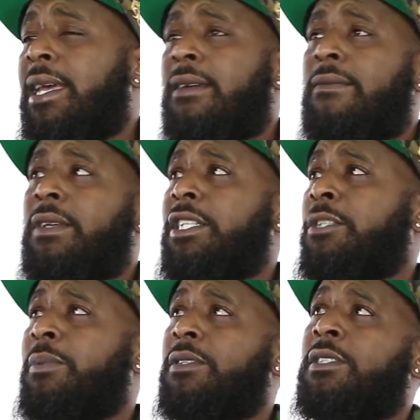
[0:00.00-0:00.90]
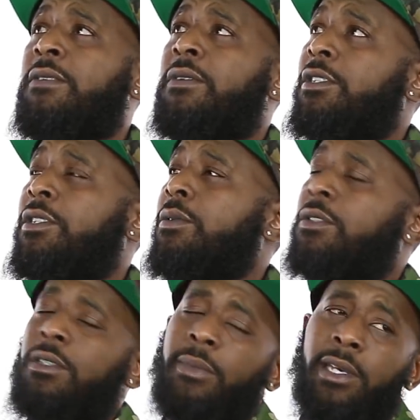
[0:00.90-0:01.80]
have any specific
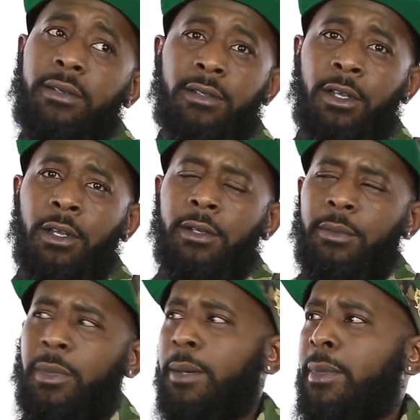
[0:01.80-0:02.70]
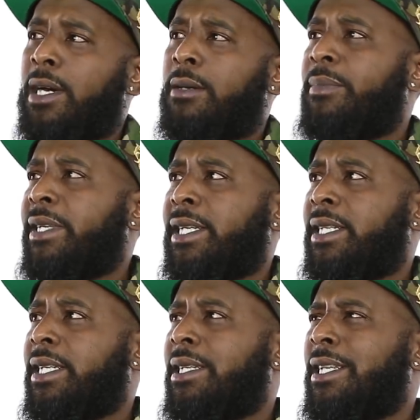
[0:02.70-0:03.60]
jokes about my mom being
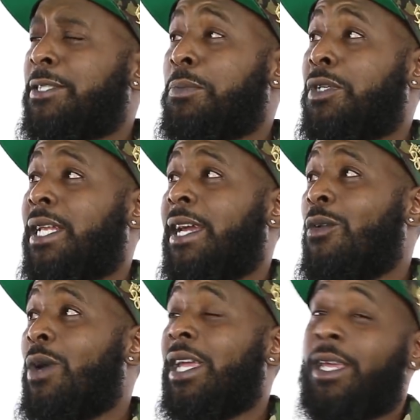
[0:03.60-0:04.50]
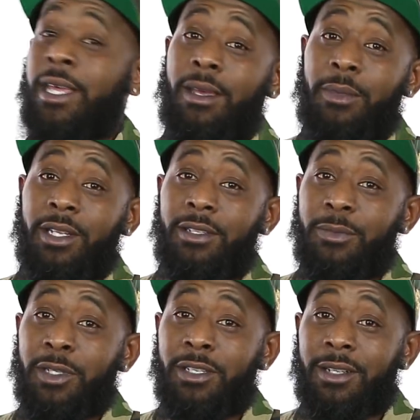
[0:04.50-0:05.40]
dead. That's more like white comedy to me.